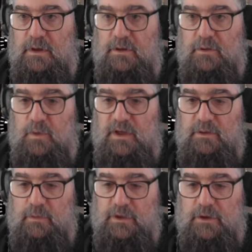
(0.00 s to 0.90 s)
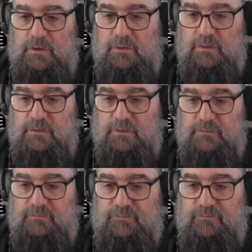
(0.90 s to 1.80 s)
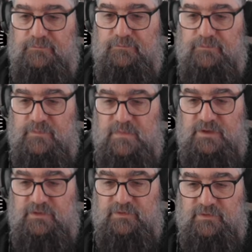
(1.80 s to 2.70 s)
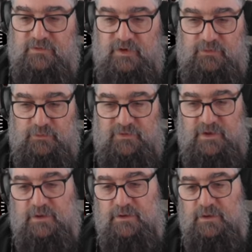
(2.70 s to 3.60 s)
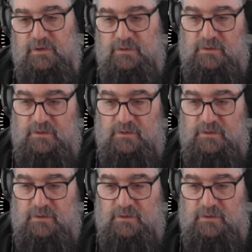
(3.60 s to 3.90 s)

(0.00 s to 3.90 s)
And away we go. Just a gentle start here.